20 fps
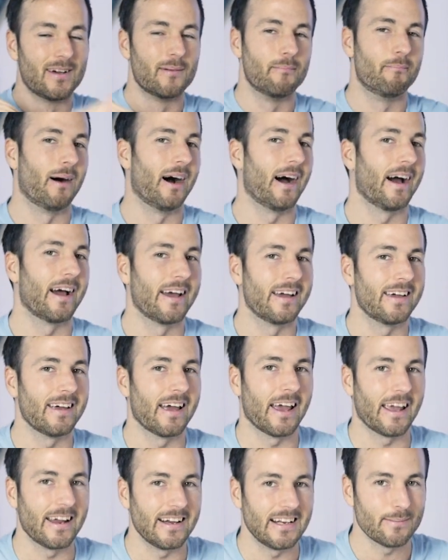by
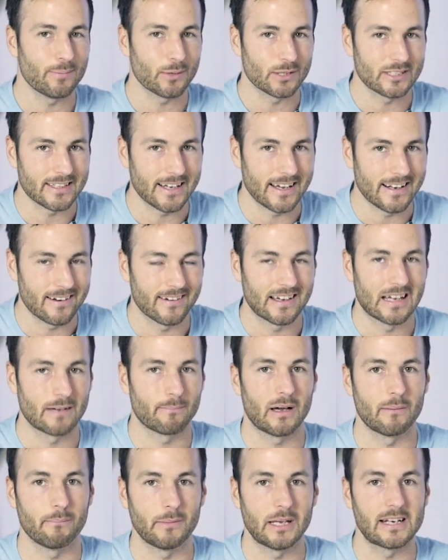80%. I'll get
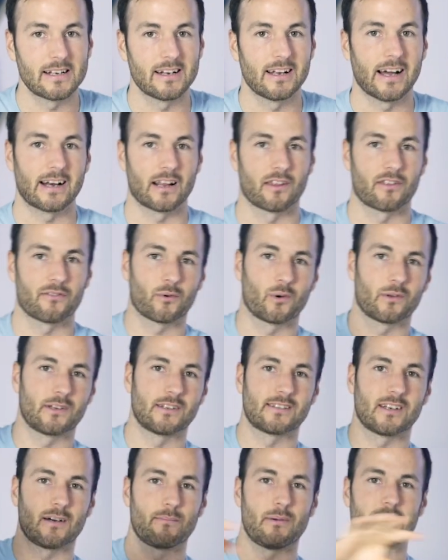my media guy to throw
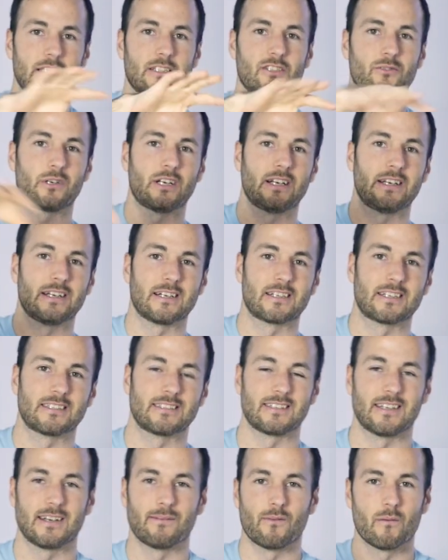this up on the screen here
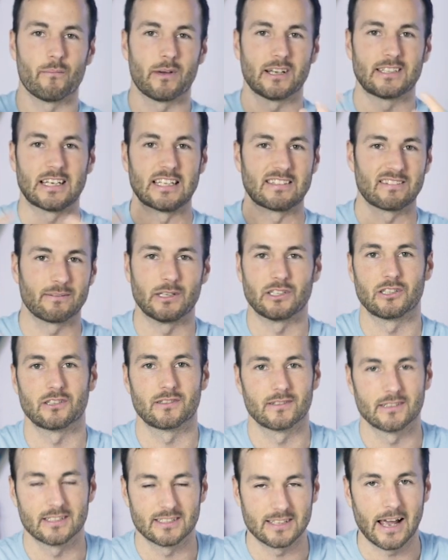because it won't make sense for me
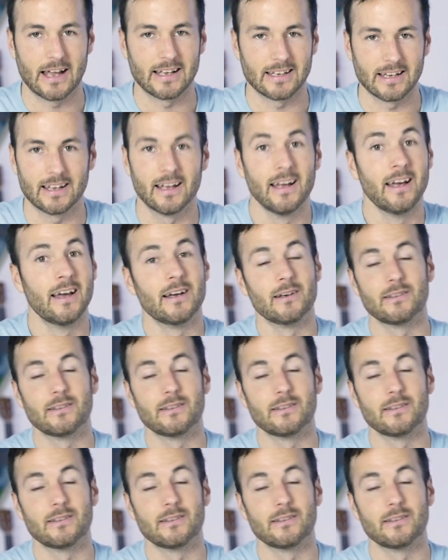just saying it.